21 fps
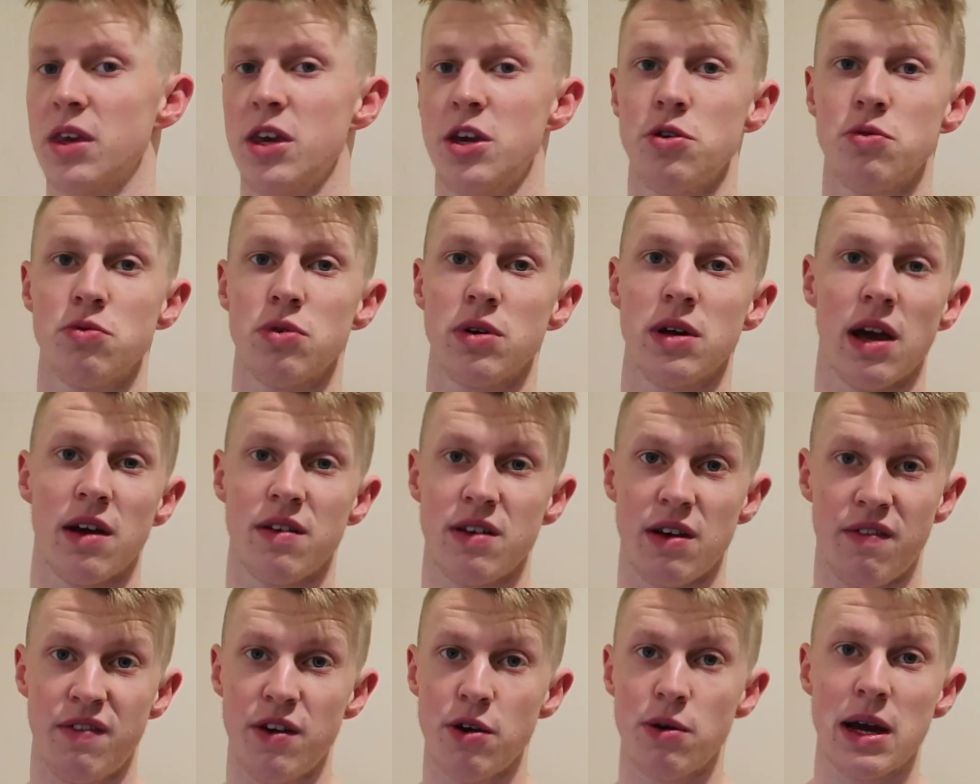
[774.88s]

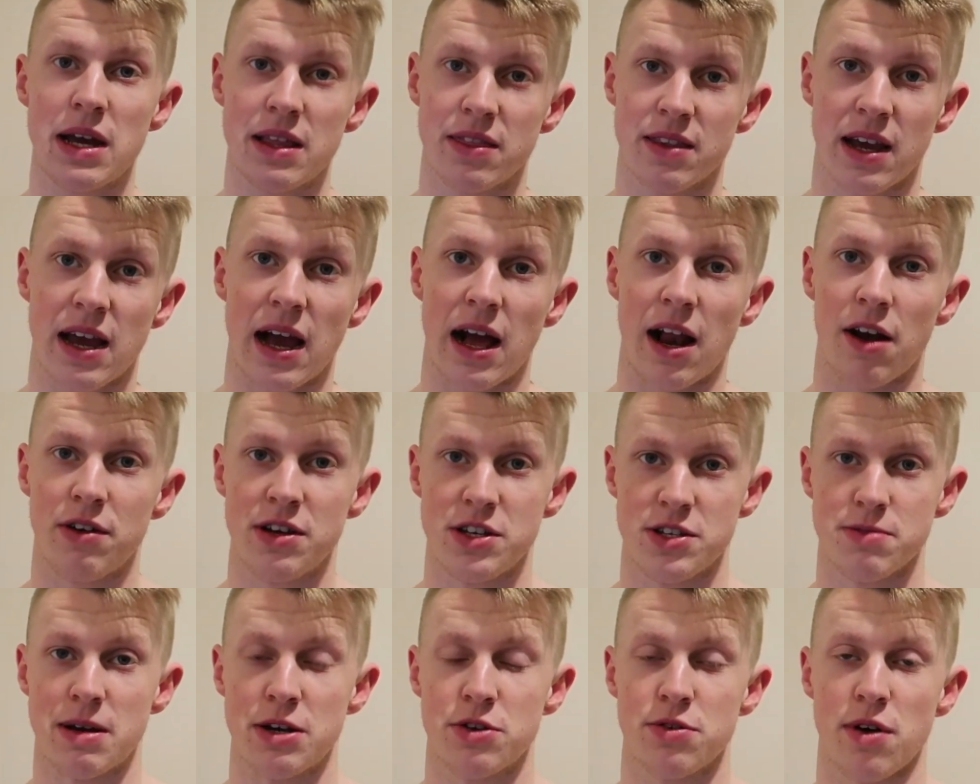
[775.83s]
if you hit the
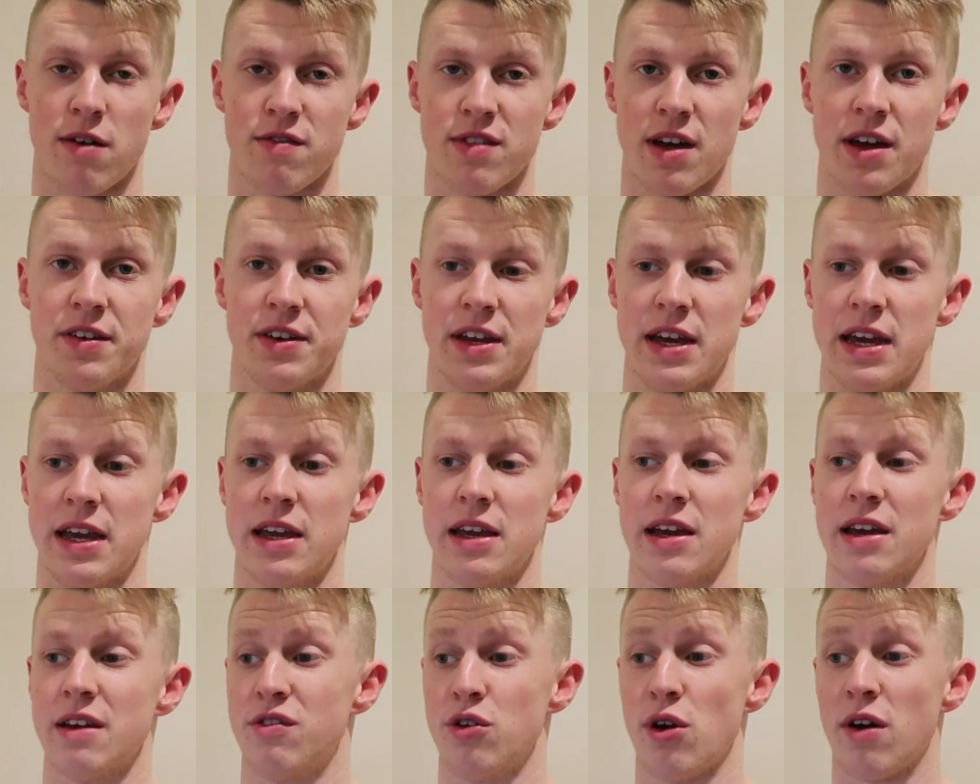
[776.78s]
calories you're meant to have that
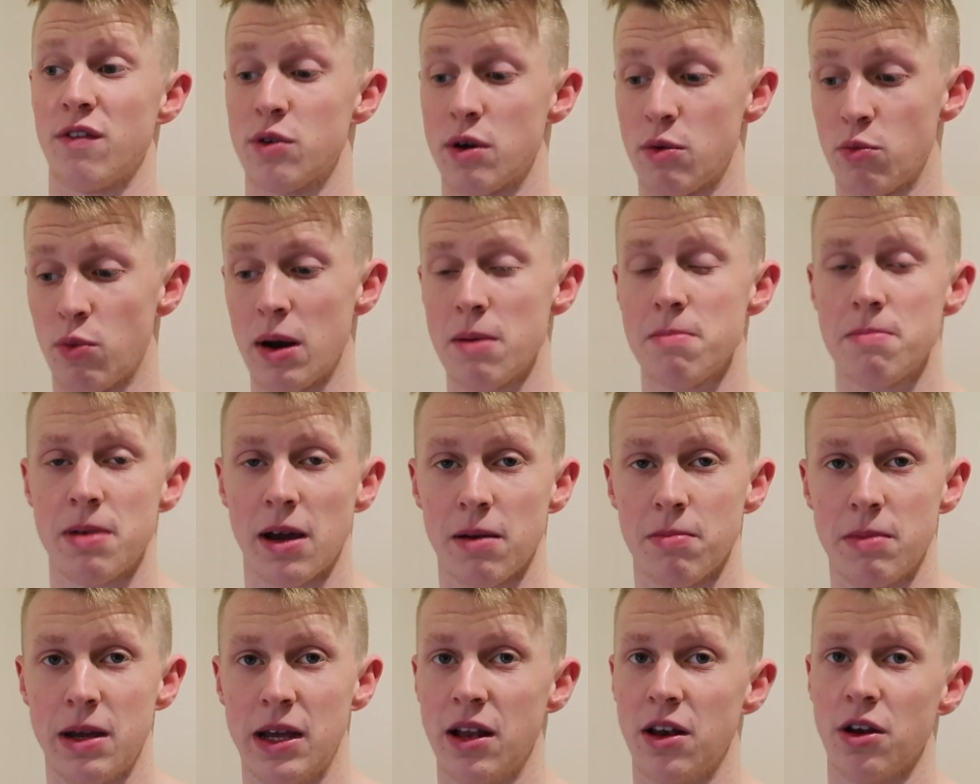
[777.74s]
day, if you have it in one
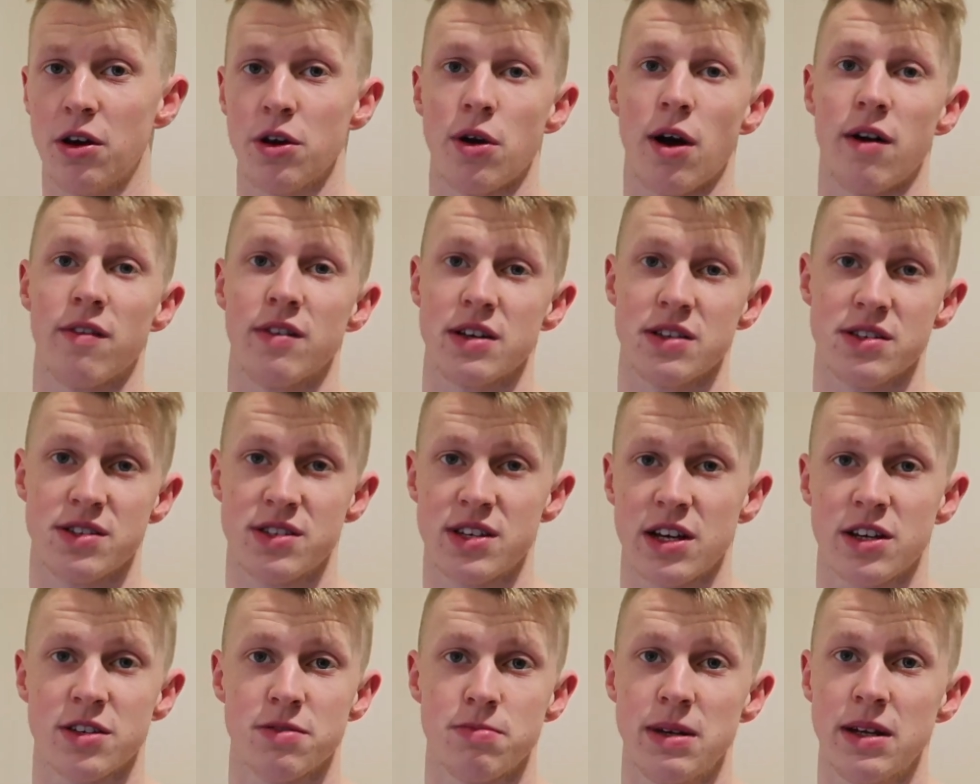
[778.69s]
big meal or you have it in
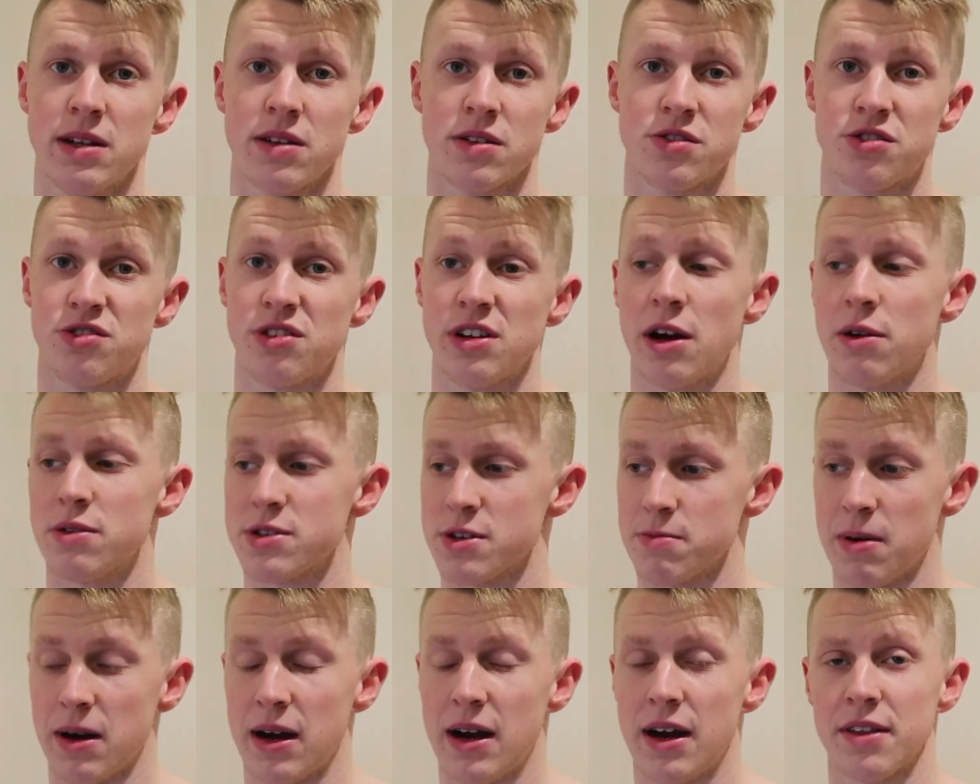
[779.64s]
6 meals 3 hours
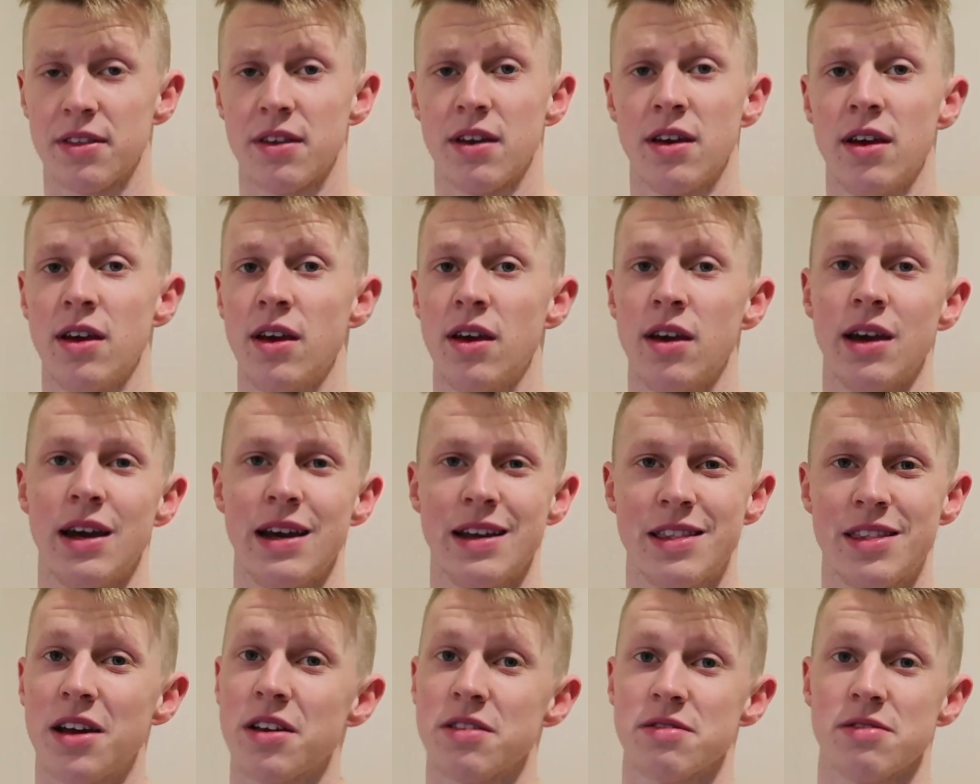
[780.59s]
apart,
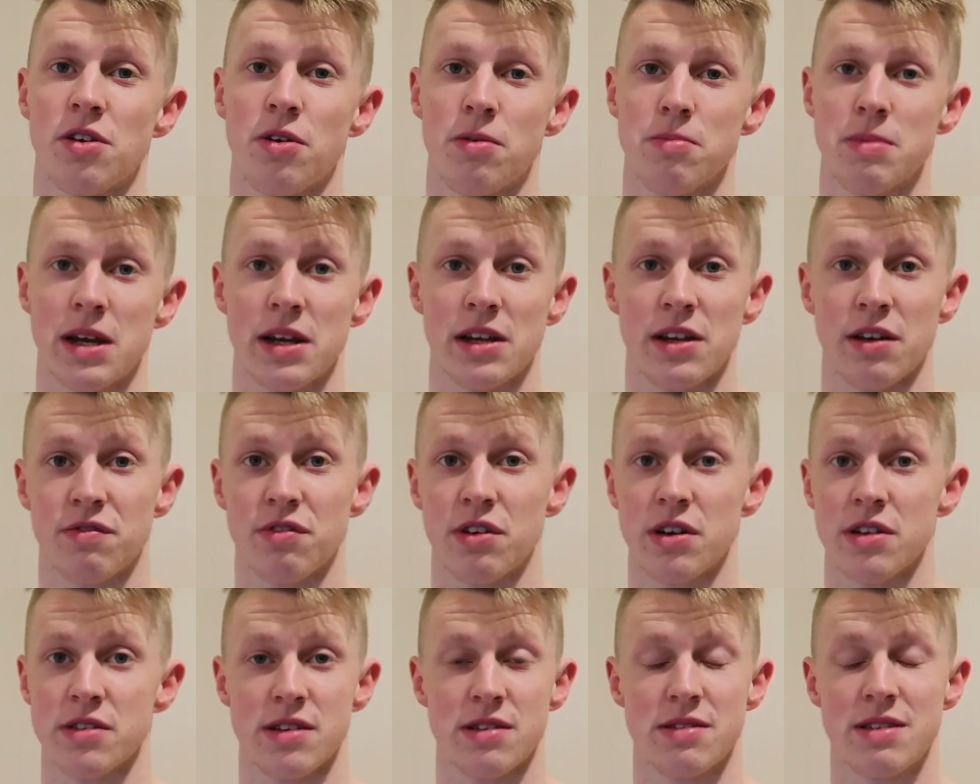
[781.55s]
it does not make a
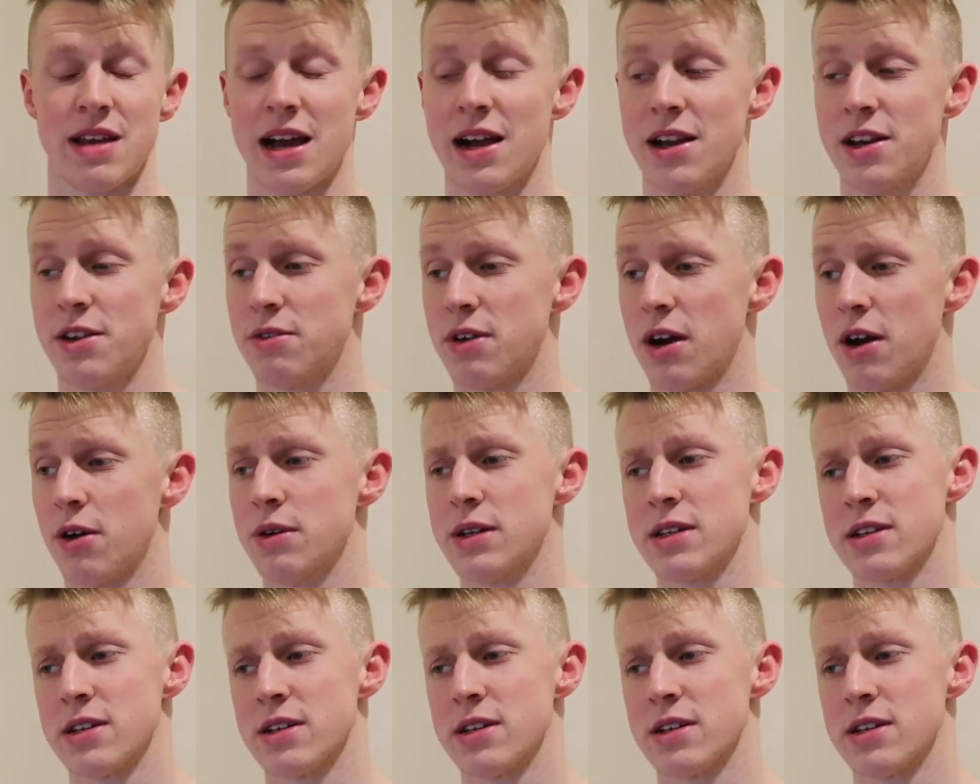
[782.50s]
difference. I'm telling you now,